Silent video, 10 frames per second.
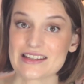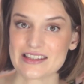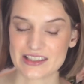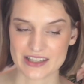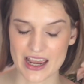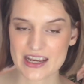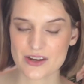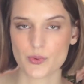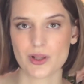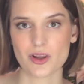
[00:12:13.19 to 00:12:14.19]

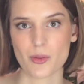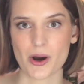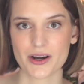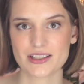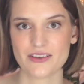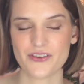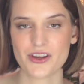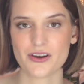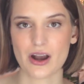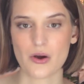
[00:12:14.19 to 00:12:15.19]
studied willow bark to
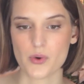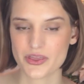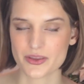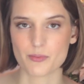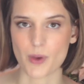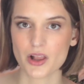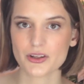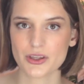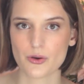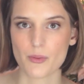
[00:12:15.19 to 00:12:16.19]
figure out what the
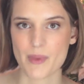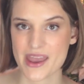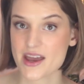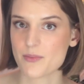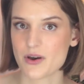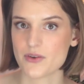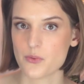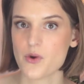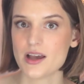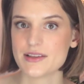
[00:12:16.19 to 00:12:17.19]
molecule makeup of it
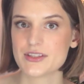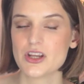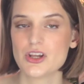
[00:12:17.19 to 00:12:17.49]
was